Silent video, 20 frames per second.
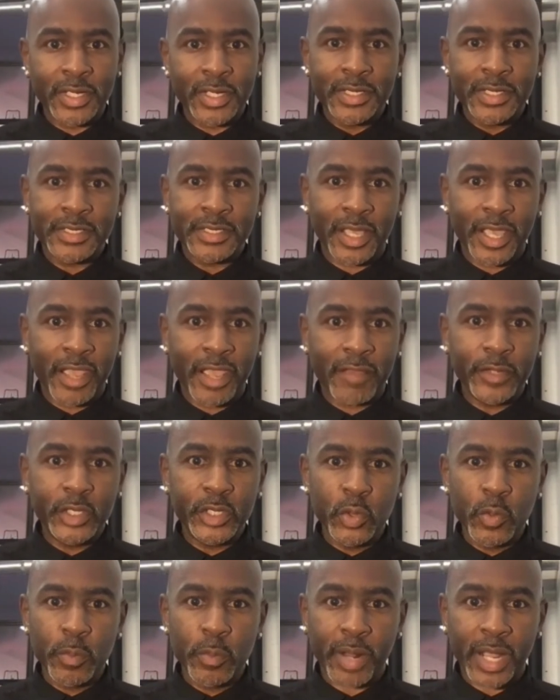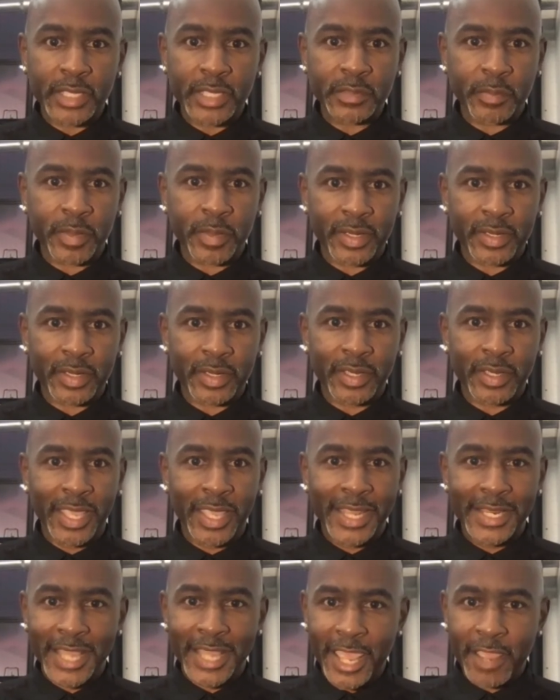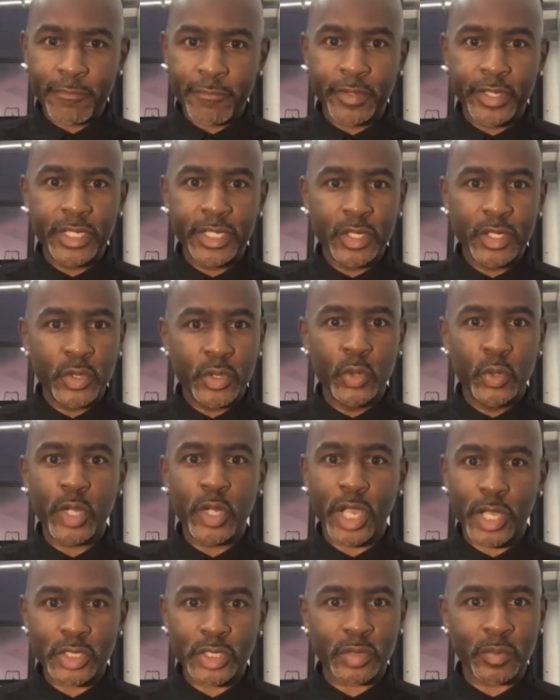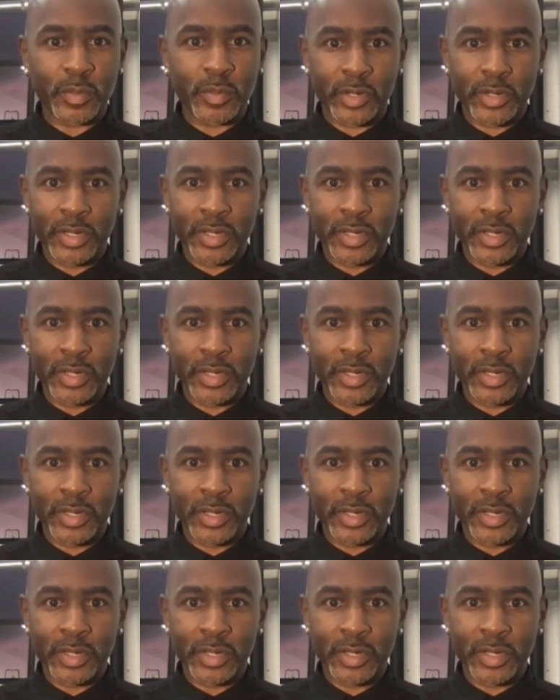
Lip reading: to every new prospect and every new customer.